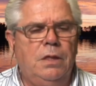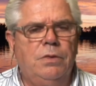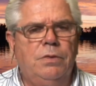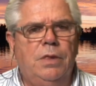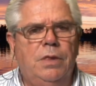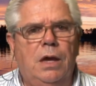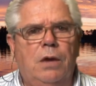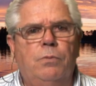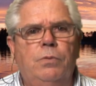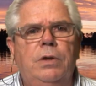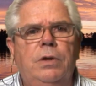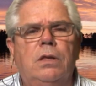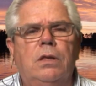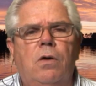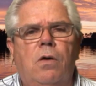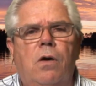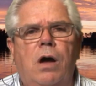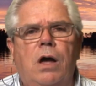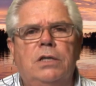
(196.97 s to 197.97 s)
that we
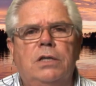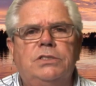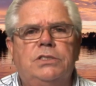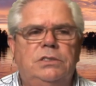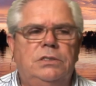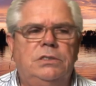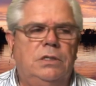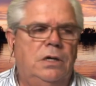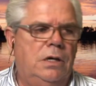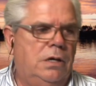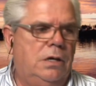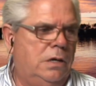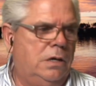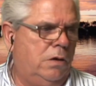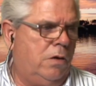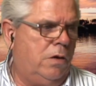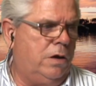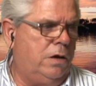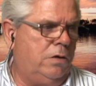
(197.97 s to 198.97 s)
lost
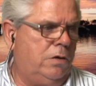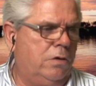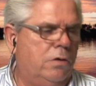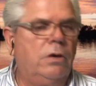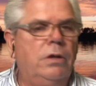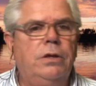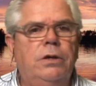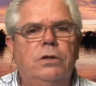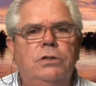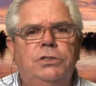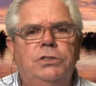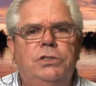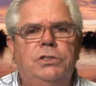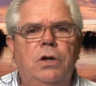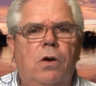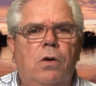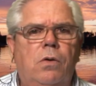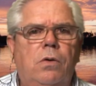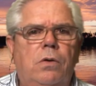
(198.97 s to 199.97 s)
on an earlier
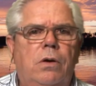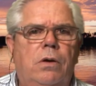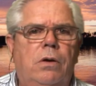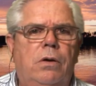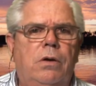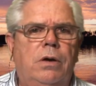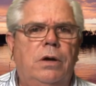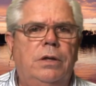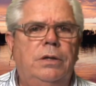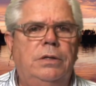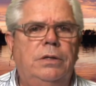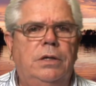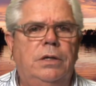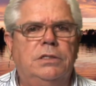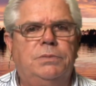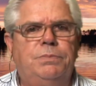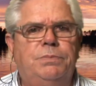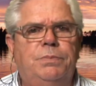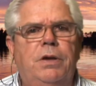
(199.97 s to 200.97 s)
show on
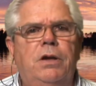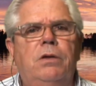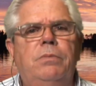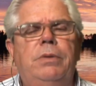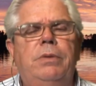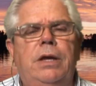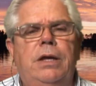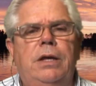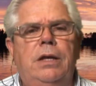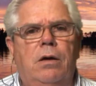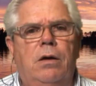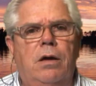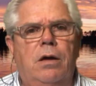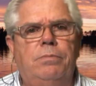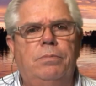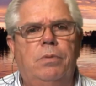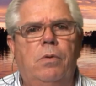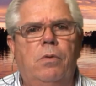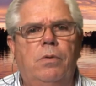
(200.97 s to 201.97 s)
a spinnerbait on
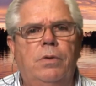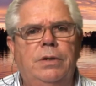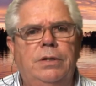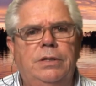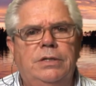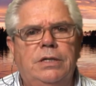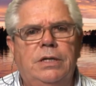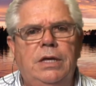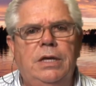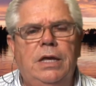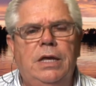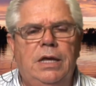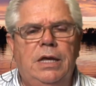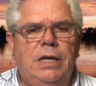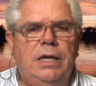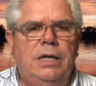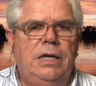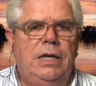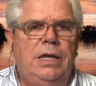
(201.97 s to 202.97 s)
a point.
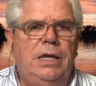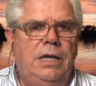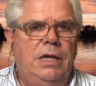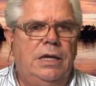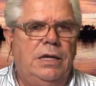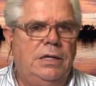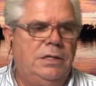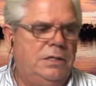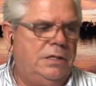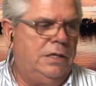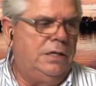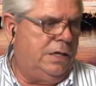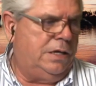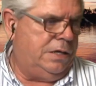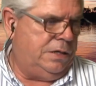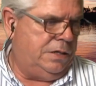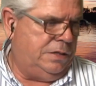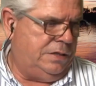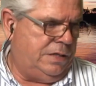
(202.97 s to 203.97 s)
And
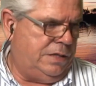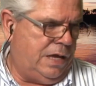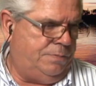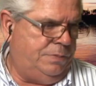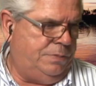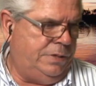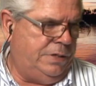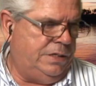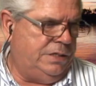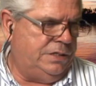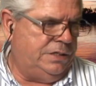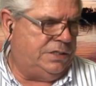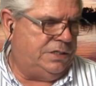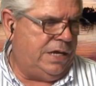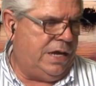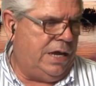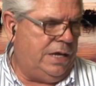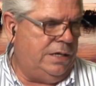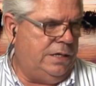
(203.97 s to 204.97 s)
that being
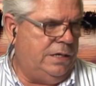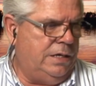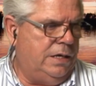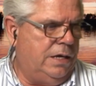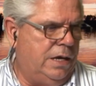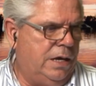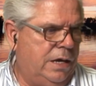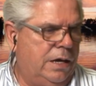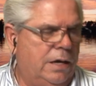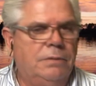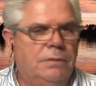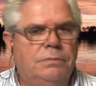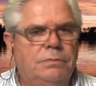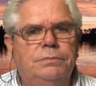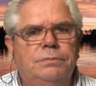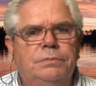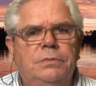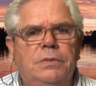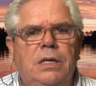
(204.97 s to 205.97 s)
said,
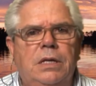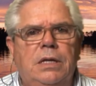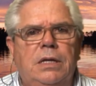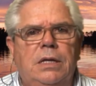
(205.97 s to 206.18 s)
I'll